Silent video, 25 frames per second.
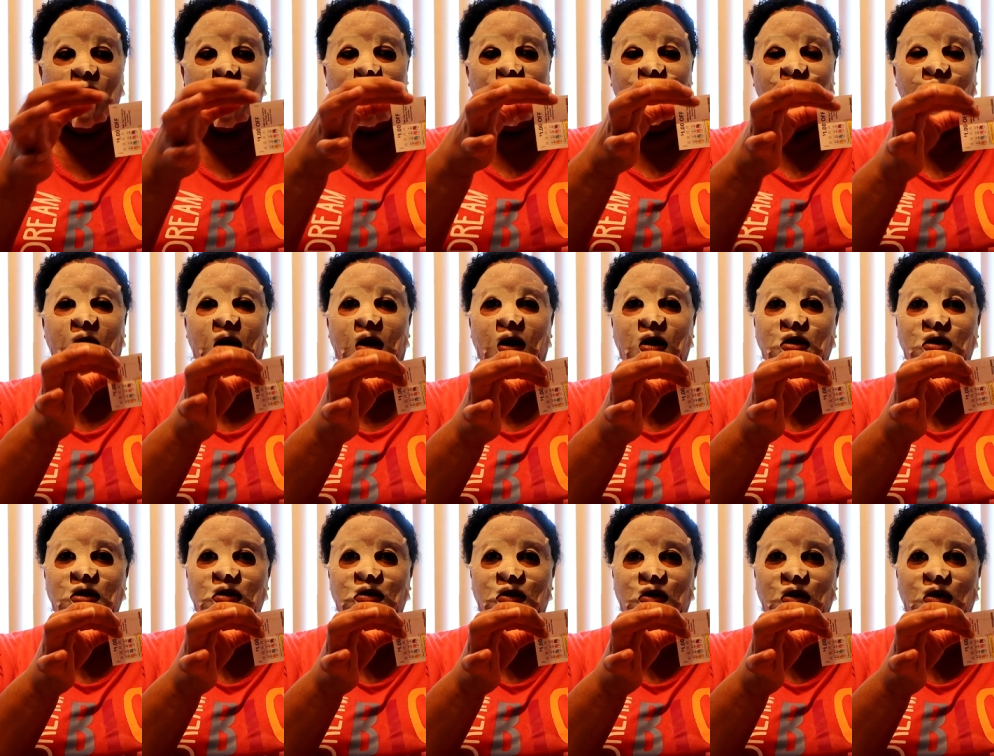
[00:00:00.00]
Combine
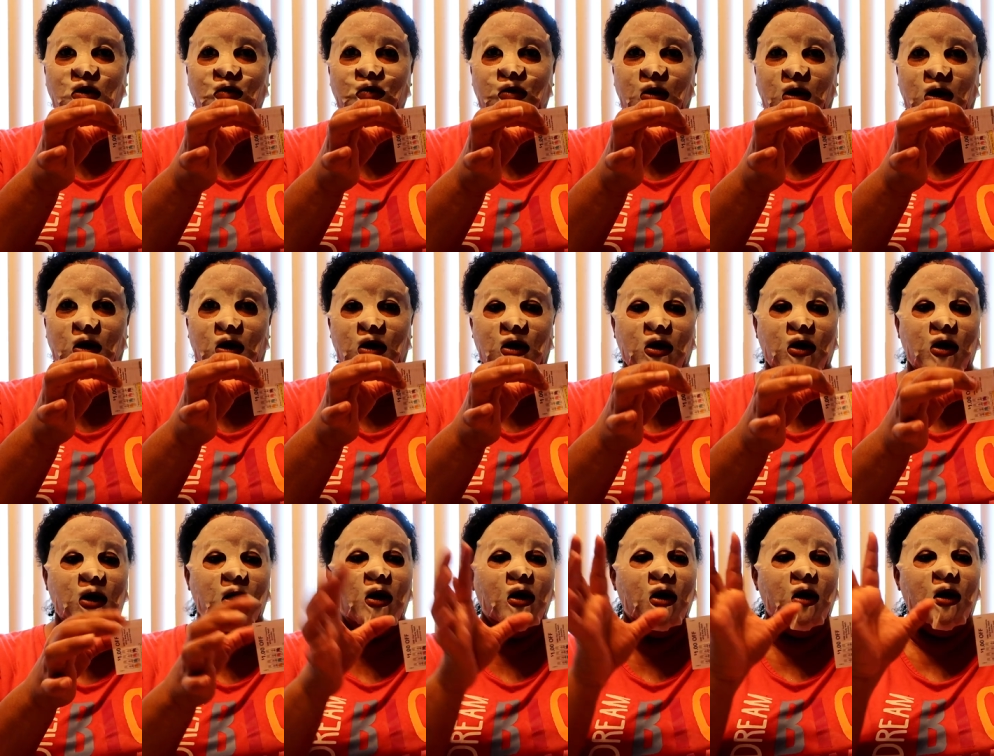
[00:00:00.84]
this coupon,
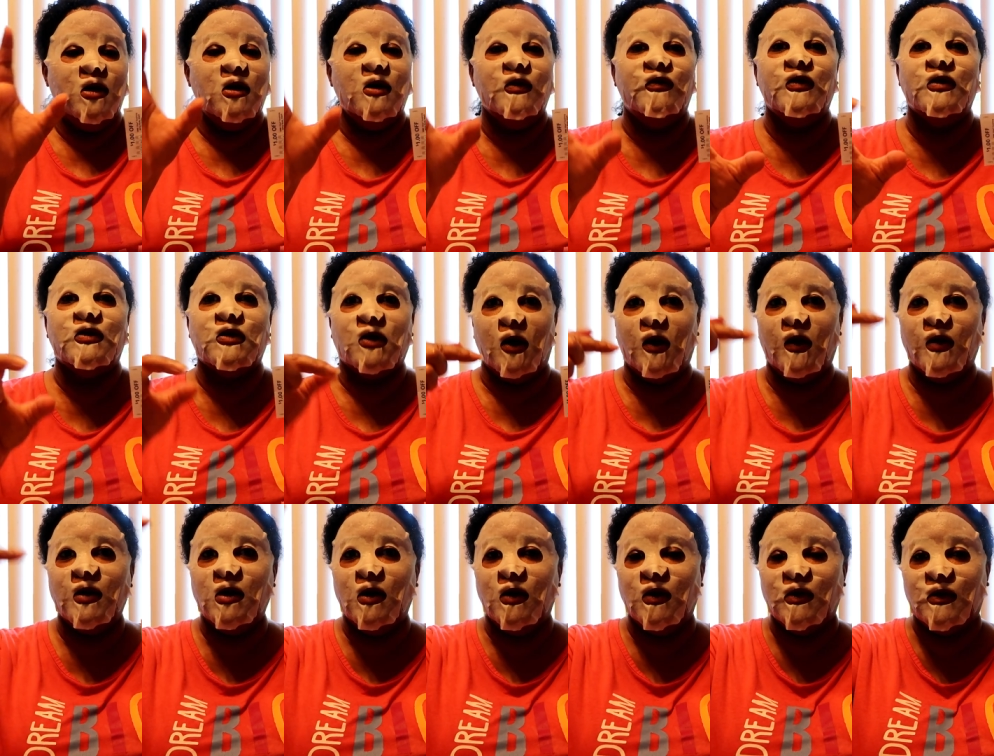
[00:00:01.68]
and if it's
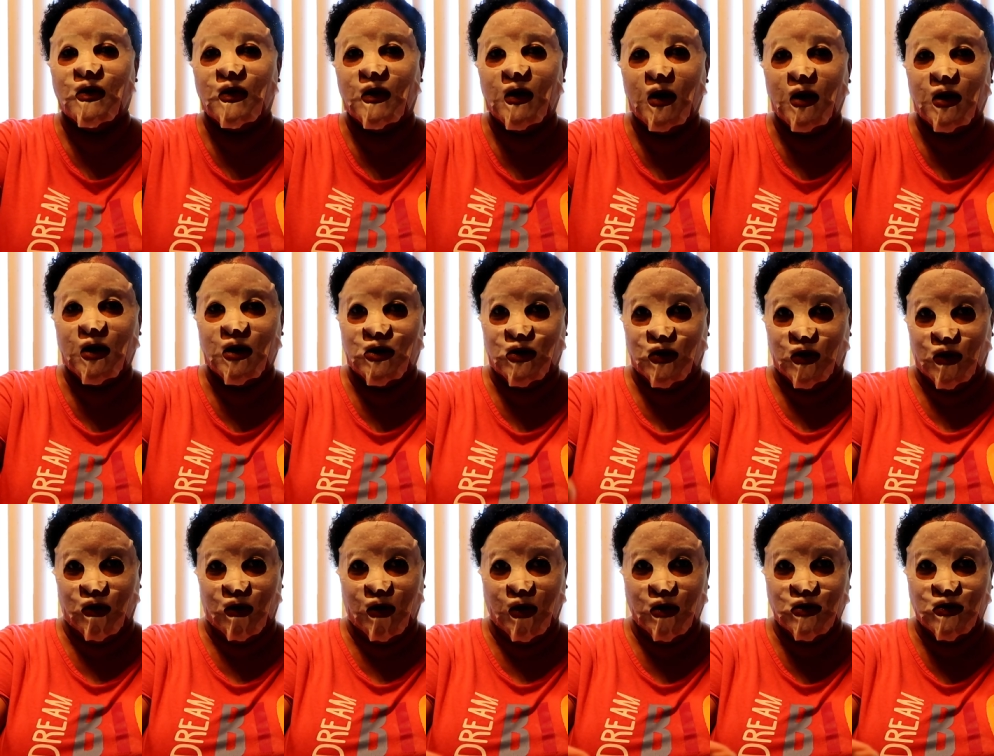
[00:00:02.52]
already on sale at
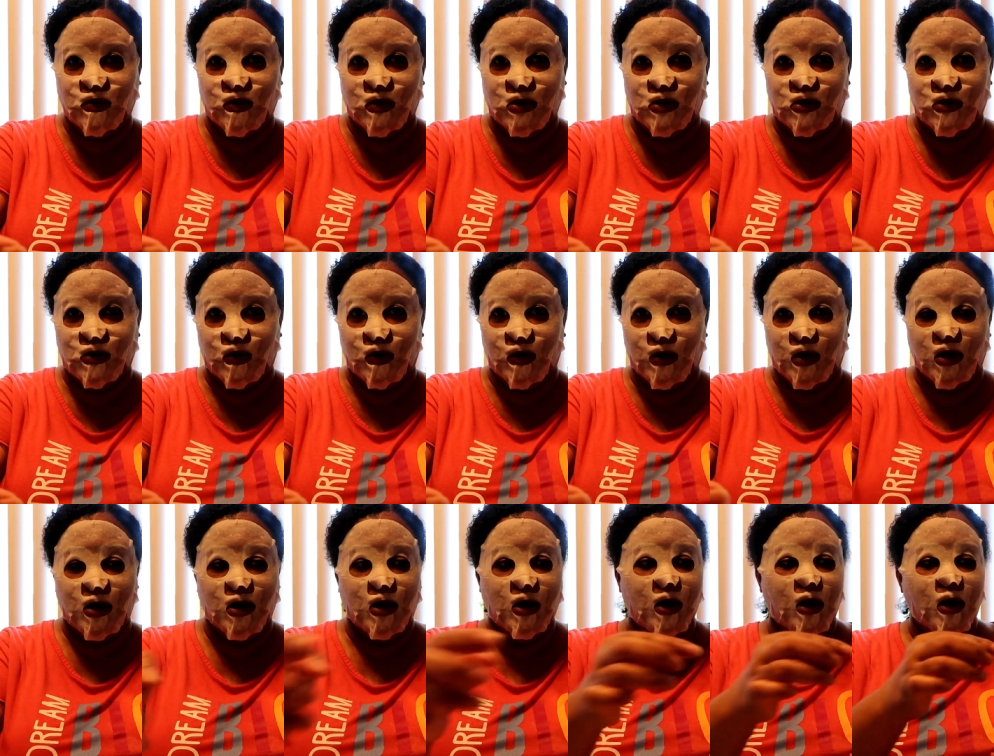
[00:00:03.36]
your grocery
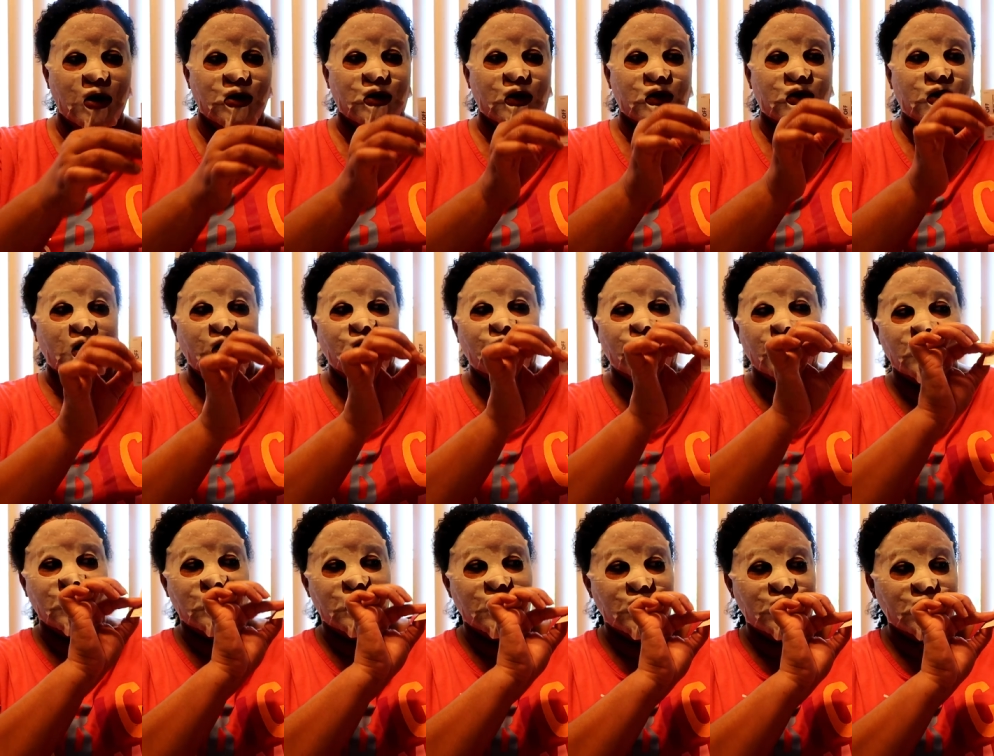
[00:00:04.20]
store, so say for
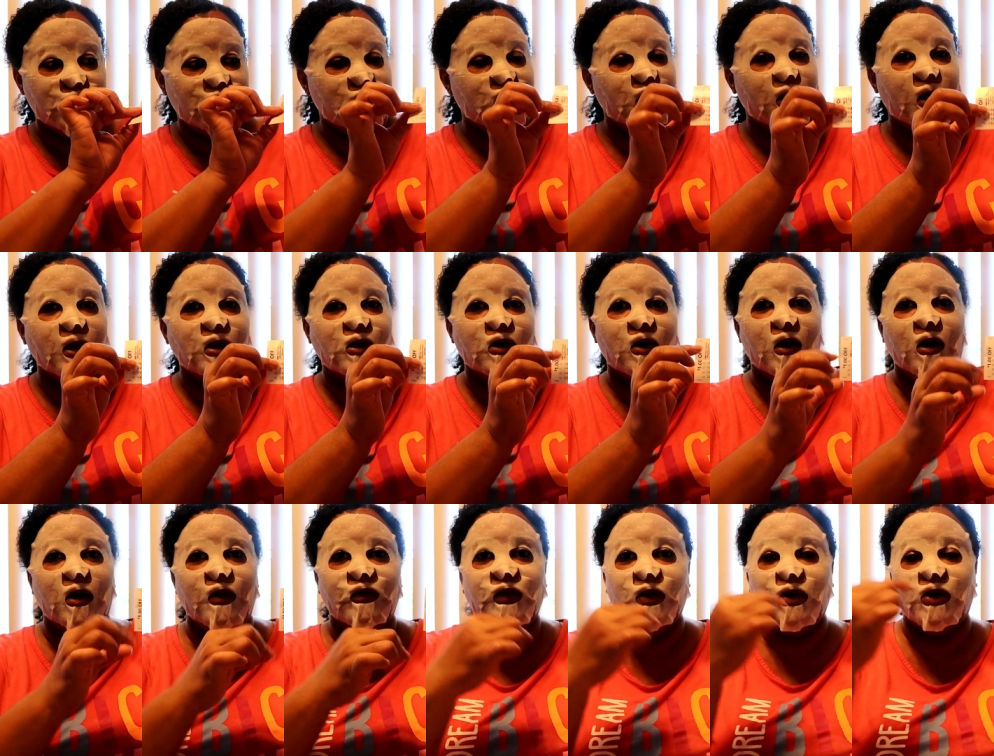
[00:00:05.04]
instance this is $1
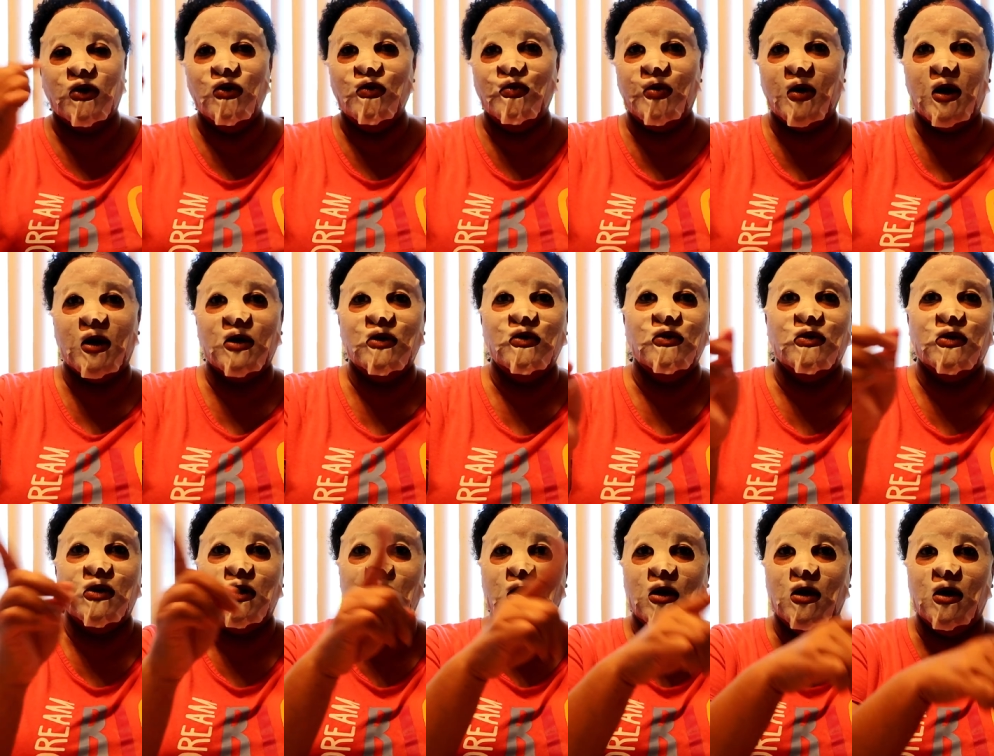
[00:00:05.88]
off, the coupon you
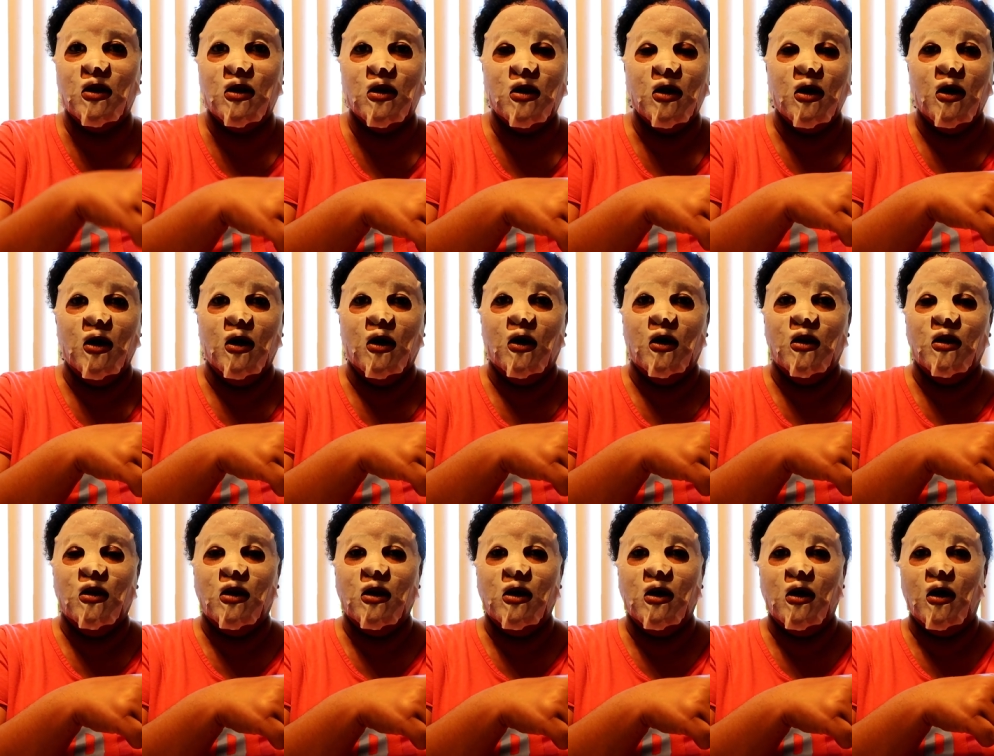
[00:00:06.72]
see in
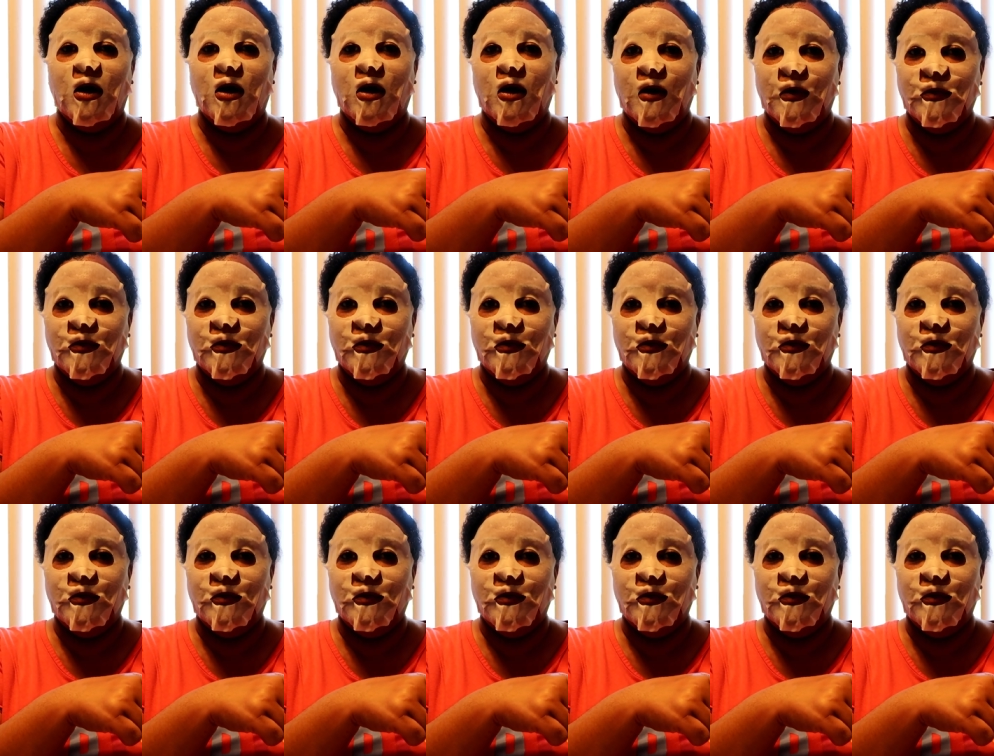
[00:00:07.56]
the